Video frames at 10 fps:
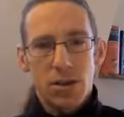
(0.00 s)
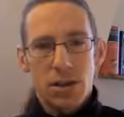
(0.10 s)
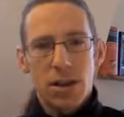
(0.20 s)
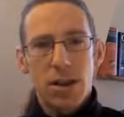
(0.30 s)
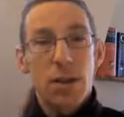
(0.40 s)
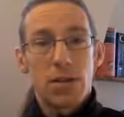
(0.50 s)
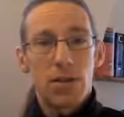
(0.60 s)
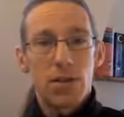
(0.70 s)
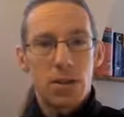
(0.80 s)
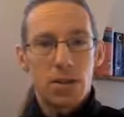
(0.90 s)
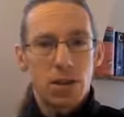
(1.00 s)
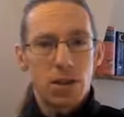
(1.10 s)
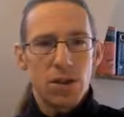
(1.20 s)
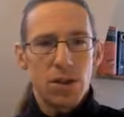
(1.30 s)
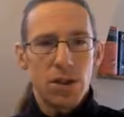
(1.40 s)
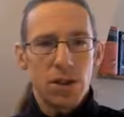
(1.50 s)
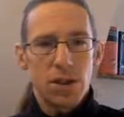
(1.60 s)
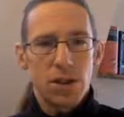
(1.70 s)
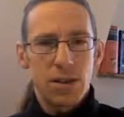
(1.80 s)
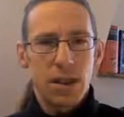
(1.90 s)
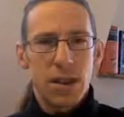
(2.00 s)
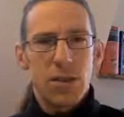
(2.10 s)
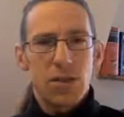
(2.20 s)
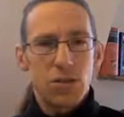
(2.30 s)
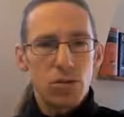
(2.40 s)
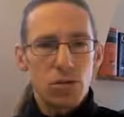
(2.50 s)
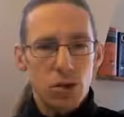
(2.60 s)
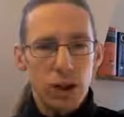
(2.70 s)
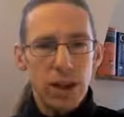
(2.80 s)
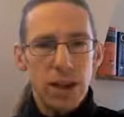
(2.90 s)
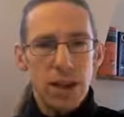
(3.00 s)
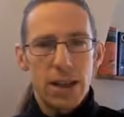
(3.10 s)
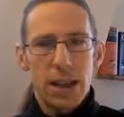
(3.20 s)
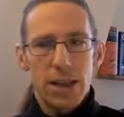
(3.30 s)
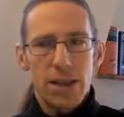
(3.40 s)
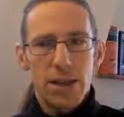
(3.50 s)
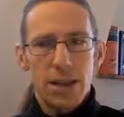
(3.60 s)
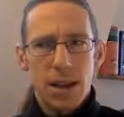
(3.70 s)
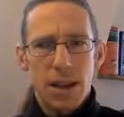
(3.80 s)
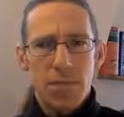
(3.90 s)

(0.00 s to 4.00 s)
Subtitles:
over, and I agree with you, Scott, that this is, through training and